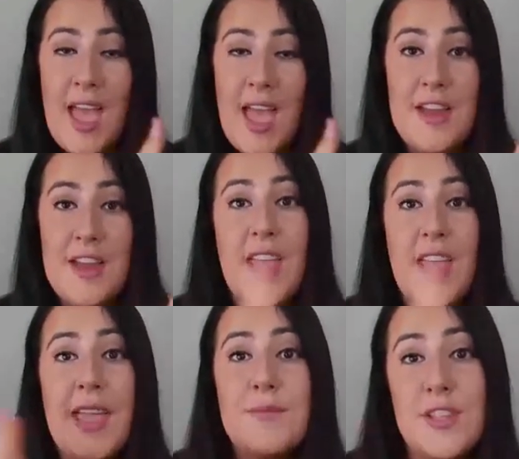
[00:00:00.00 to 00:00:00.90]
and she
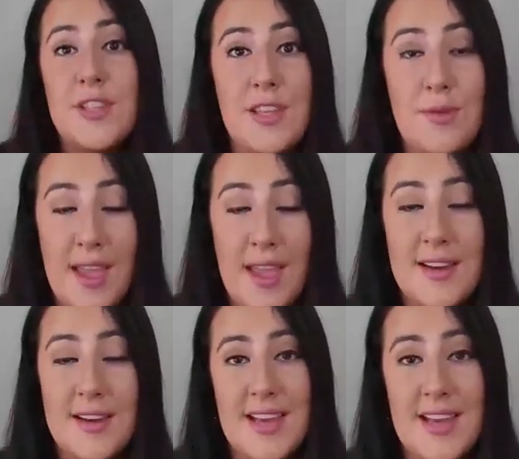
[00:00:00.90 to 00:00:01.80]
came to the United
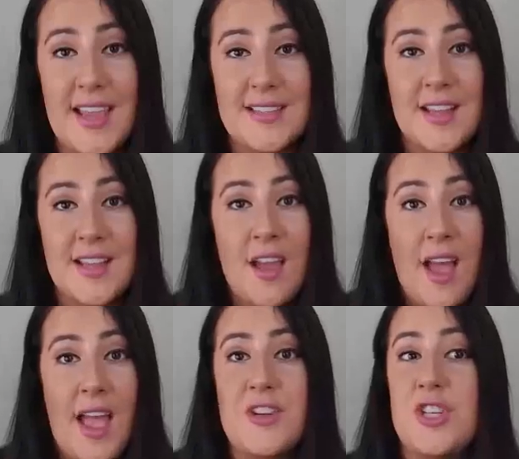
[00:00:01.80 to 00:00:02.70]
States,
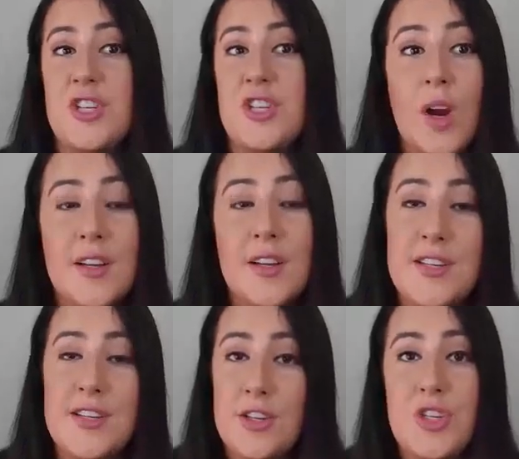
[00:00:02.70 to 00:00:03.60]
and she worked
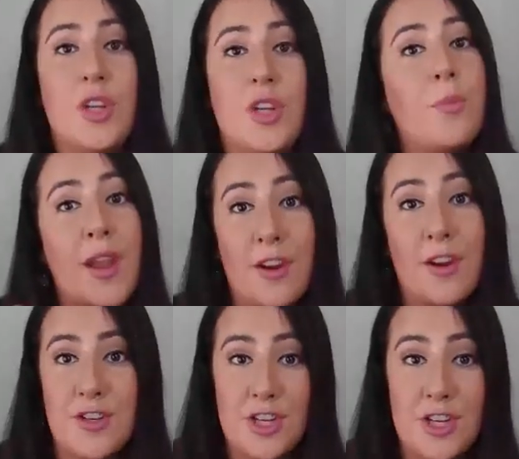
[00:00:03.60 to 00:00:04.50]
until she could bring her
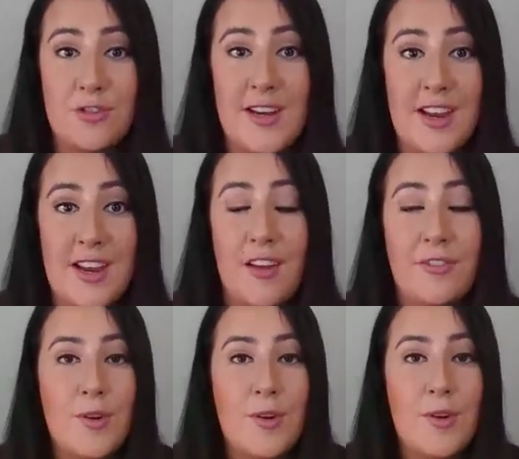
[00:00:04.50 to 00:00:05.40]
children here. Of
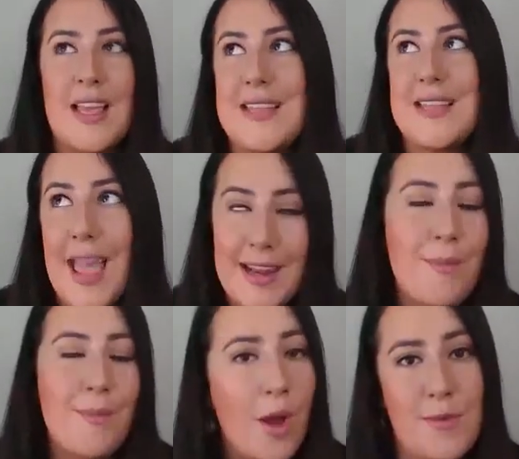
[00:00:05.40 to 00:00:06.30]
course, as any
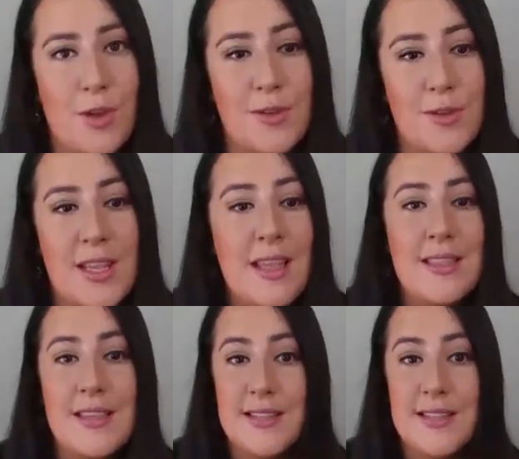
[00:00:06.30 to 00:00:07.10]
mom knows, this